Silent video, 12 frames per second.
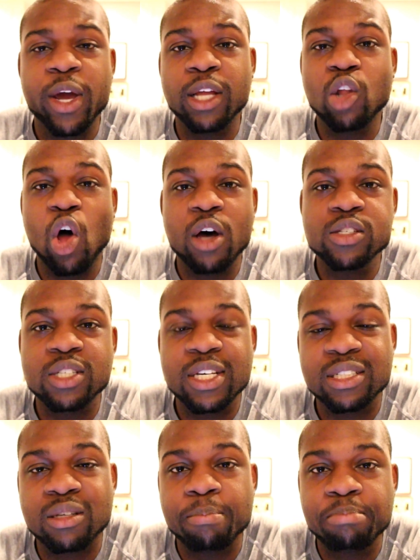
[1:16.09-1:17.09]
weight loss
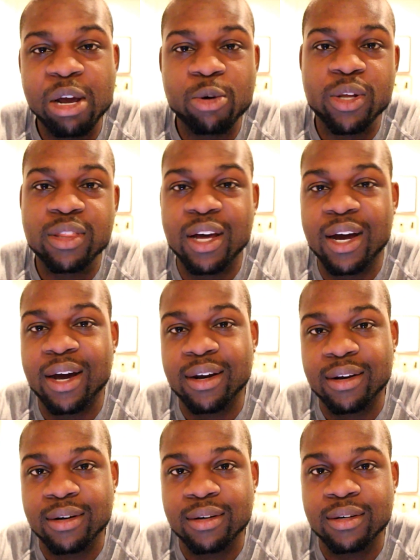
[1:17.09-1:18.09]
is a
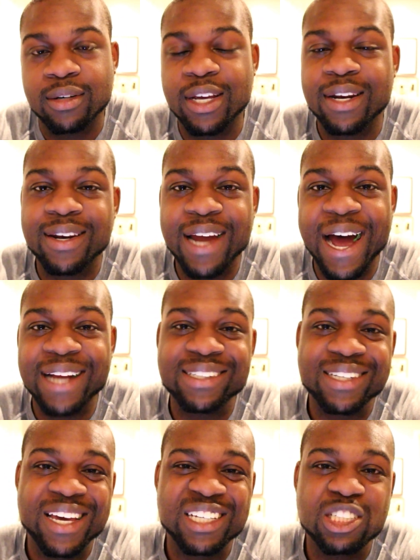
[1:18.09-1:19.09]
marathon and
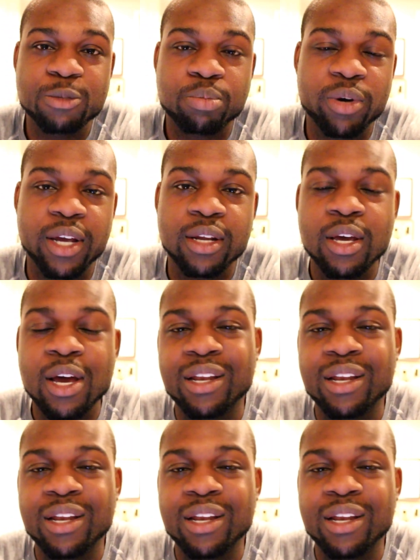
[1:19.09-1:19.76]
not a sprint.